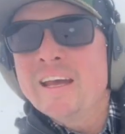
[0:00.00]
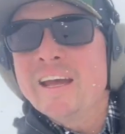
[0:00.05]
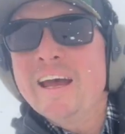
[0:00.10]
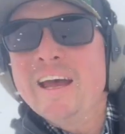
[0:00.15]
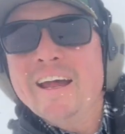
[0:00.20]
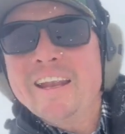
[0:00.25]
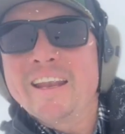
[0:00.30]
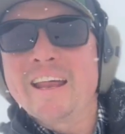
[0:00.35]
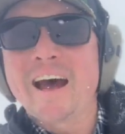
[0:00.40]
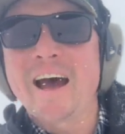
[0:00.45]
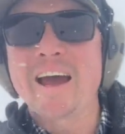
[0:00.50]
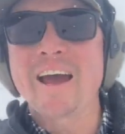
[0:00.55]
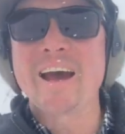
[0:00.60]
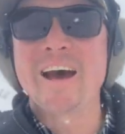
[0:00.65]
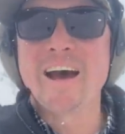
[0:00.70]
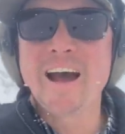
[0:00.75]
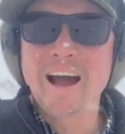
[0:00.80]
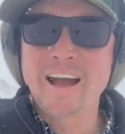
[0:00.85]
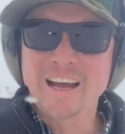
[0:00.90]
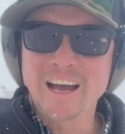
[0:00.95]
and I,
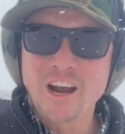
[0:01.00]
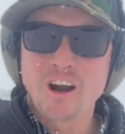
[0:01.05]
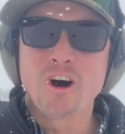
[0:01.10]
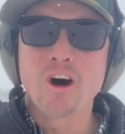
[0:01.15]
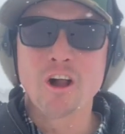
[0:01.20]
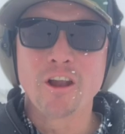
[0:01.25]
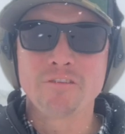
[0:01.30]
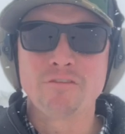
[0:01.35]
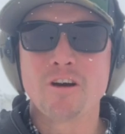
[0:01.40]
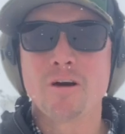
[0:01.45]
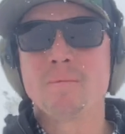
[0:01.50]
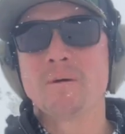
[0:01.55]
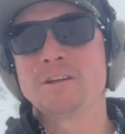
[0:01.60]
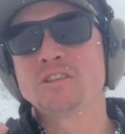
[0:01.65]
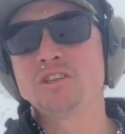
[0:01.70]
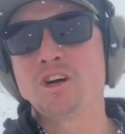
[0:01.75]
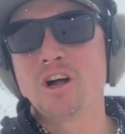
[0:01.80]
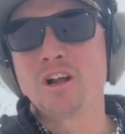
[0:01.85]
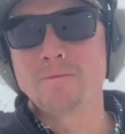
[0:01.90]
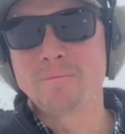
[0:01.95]
uh, I got a hold of him. I told